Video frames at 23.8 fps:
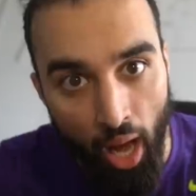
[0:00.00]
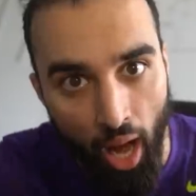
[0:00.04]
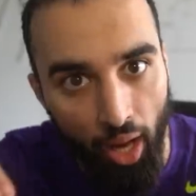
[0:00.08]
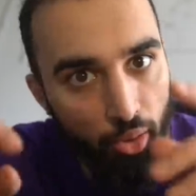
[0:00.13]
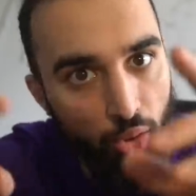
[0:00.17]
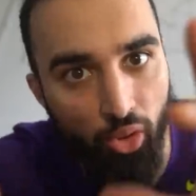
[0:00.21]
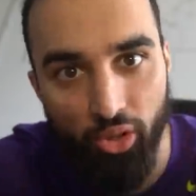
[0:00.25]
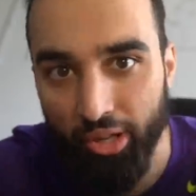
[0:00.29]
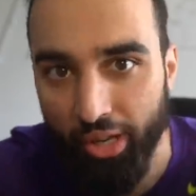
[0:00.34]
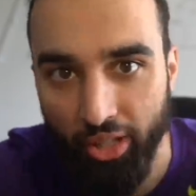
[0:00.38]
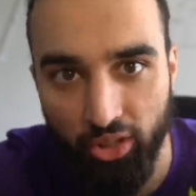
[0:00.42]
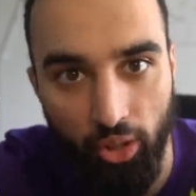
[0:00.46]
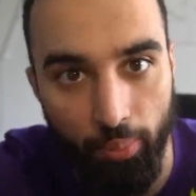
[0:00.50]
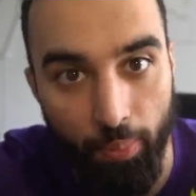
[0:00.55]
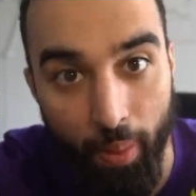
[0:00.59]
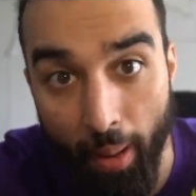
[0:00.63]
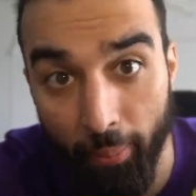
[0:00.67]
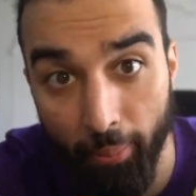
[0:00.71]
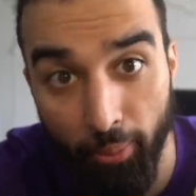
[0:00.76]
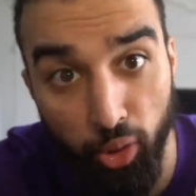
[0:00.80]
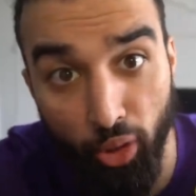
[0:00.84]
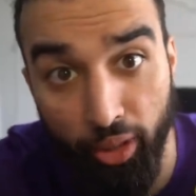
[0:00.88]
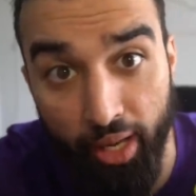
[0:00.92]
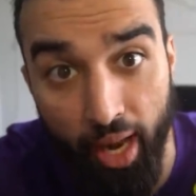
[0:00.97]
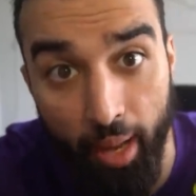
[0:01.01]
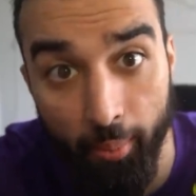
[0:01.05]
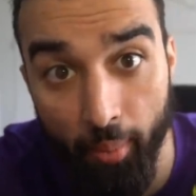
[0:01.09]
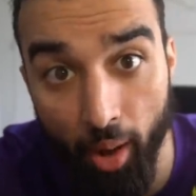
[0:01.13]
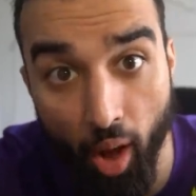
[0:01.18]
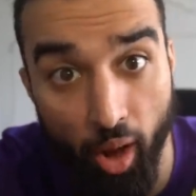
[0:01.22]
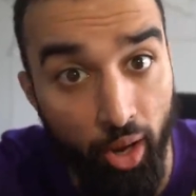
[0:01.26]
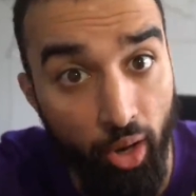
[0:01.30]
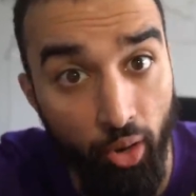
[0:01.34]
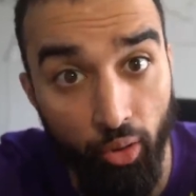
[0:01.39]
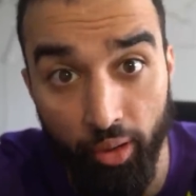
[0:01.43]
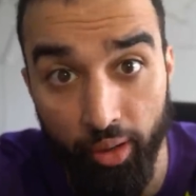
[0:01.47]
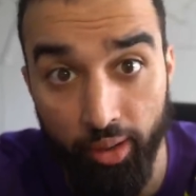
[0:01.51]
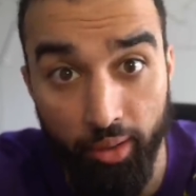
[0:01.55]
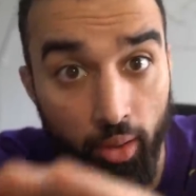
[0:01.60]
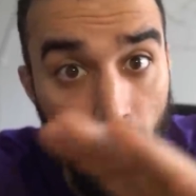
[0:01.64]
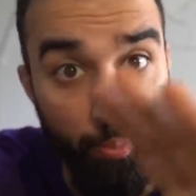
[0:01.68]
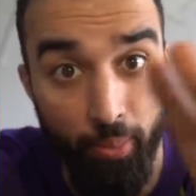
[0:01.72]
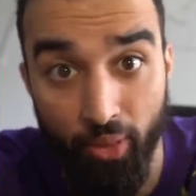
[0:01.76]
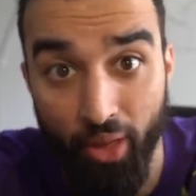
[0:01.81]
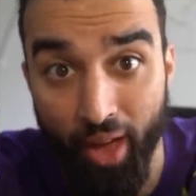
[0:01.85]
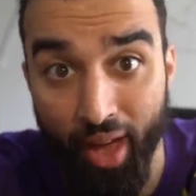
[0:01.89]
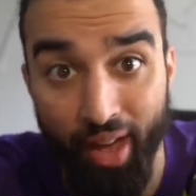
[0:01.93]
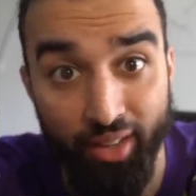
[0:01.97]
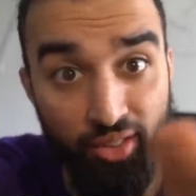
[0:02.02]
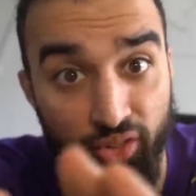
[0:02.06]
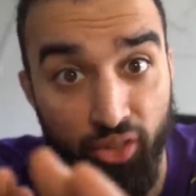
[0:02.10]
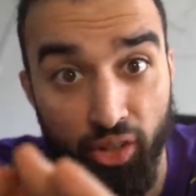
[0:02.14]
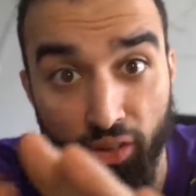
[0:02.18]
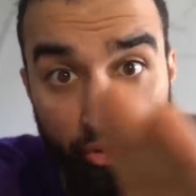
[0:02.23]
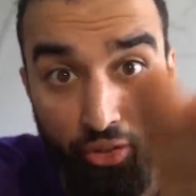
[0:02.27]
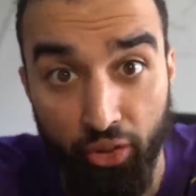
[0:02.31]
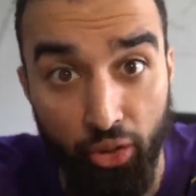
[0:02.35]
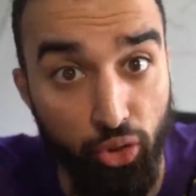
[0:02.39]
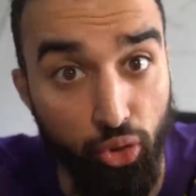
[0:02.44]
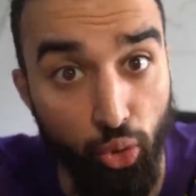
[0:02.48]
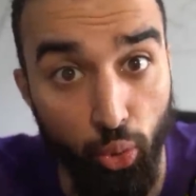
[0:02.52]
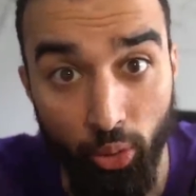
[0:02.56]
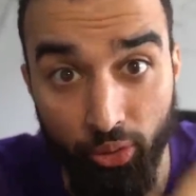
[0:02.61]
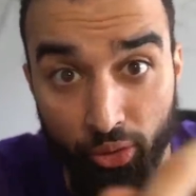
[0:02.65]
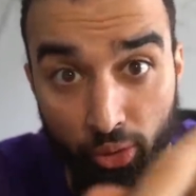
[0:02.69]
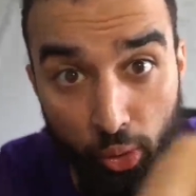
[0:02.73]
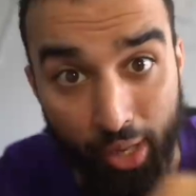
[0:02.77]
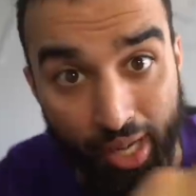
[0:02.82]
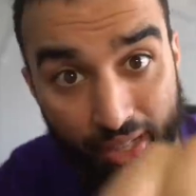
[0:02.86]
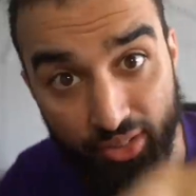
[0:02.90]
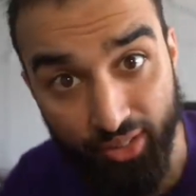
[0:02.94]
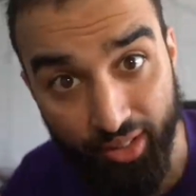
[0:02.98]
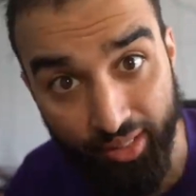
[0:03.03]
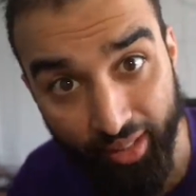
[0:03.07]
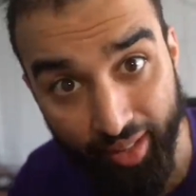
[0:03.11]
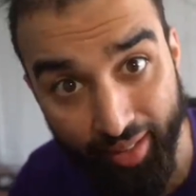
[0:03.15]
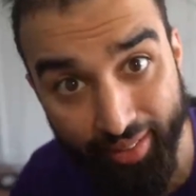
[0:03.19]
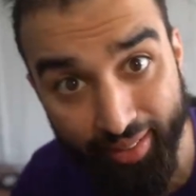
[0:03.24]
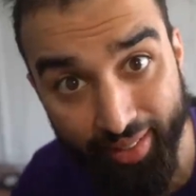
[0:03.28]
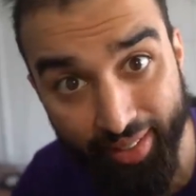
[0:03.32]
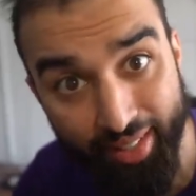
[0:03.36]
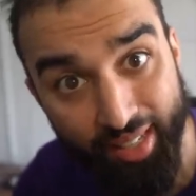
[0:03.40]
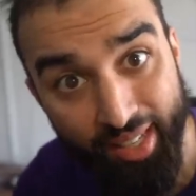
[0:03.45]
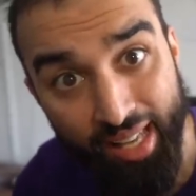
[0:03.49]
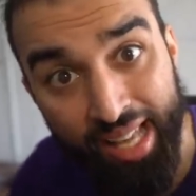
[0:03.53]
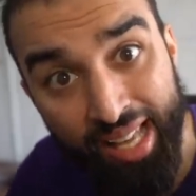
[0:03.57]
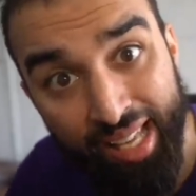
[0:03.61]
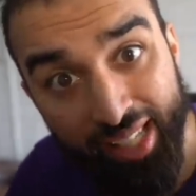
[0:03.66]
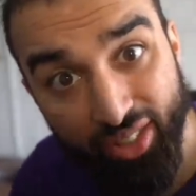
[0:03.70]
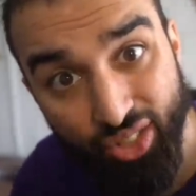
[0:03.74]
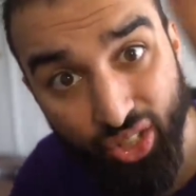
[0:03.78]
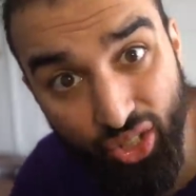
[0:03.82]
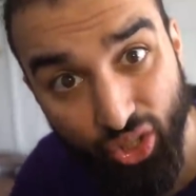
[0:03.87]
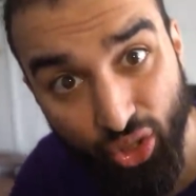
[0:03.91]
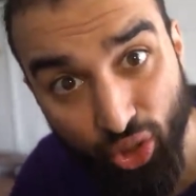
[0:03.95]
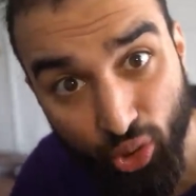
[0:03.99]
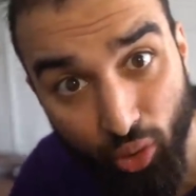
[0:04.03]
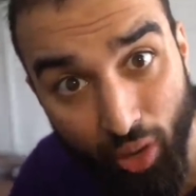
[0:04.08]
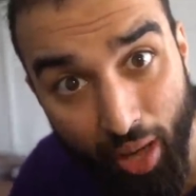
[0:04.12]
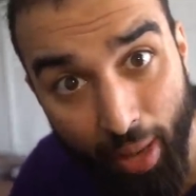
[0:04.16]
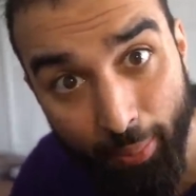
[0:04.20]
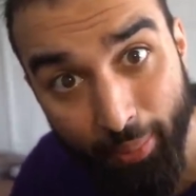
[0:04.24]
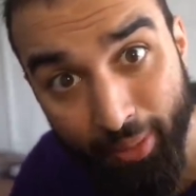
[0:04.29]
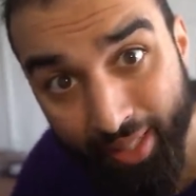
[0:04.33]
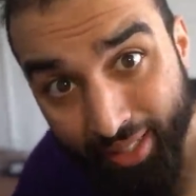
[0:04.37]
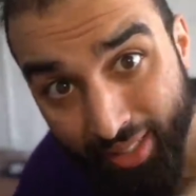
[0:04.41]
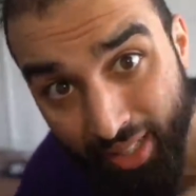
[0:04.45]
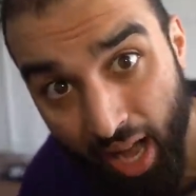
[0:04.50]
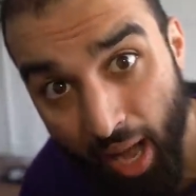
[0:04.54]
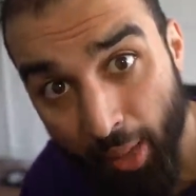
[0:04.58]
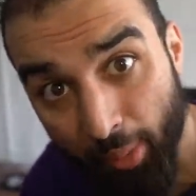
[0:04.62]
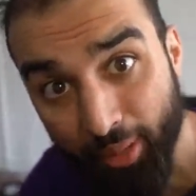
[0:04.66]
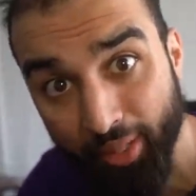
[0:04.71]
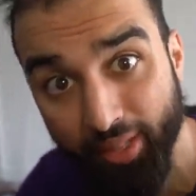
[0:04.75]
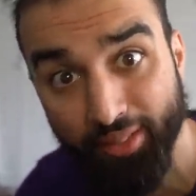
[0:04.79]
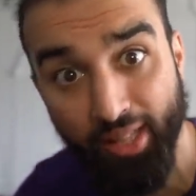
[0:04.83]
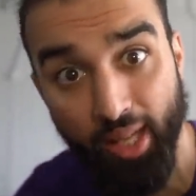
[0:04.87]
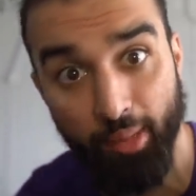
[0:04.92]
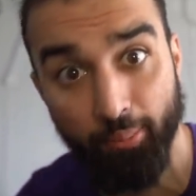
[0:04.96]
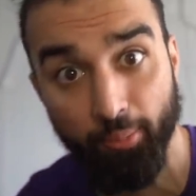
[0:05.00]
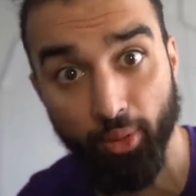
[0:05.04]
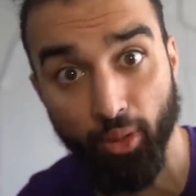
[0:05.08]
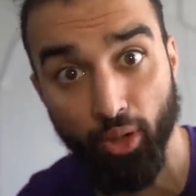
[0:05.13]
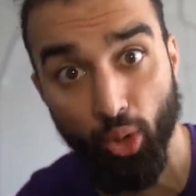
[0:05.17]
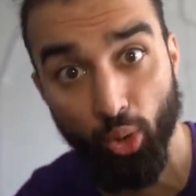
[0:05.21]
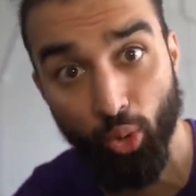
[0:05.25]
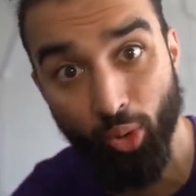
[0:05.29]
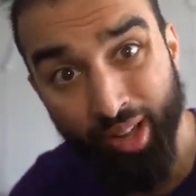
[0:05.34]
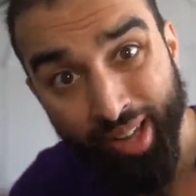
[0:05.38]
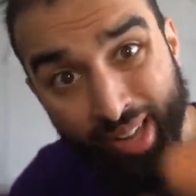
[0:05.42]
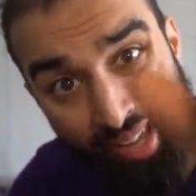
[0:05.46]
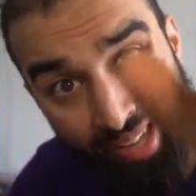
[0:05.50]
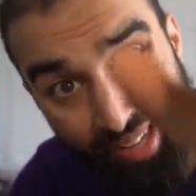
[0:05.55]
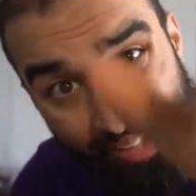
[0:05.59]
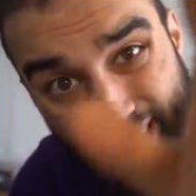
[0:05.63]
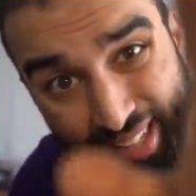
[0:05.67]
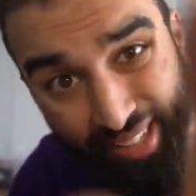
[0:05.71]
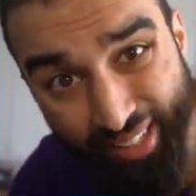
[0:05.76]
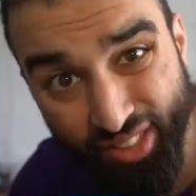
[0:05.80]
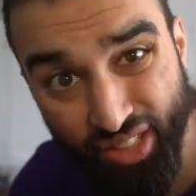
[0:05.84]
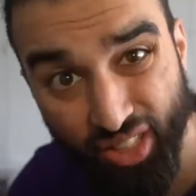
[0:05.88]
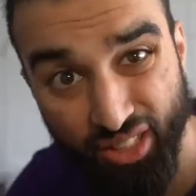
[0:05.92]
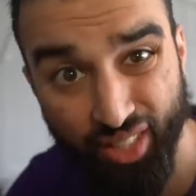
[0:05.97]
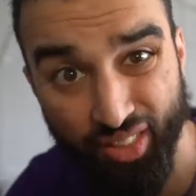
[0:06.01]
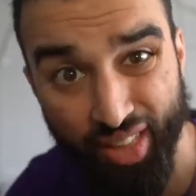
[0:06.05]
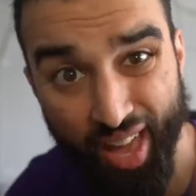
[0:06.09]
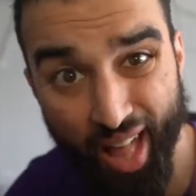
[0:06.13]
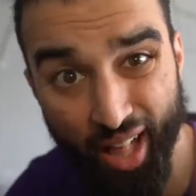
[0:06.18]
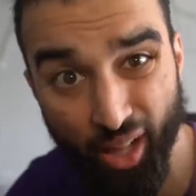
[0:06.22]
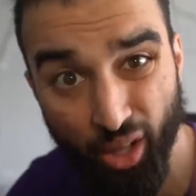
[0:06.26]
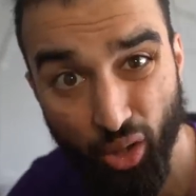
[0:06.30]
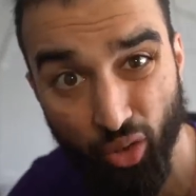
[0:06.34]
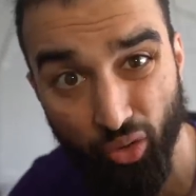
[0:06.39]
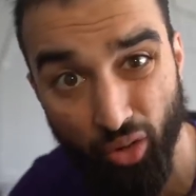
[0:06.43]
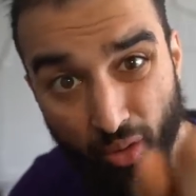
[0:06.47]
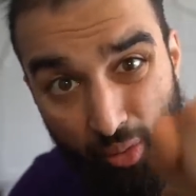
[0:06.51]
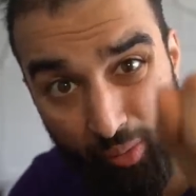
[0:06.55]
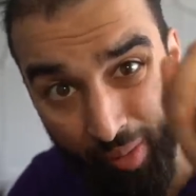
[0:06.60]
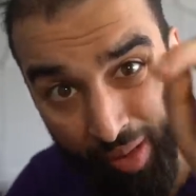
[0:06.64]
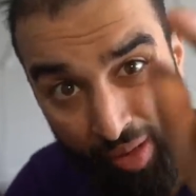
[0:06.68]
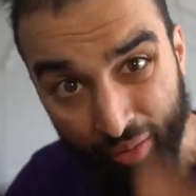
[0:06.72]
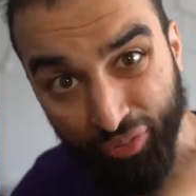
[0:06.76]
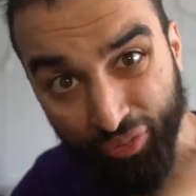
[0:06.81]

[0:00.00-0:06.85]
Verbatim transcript: I know you guys are probably looking at my hair, you know, but that has nothing to do with you guys liking, subscribing, and commenting down below. Get us into the algorithm.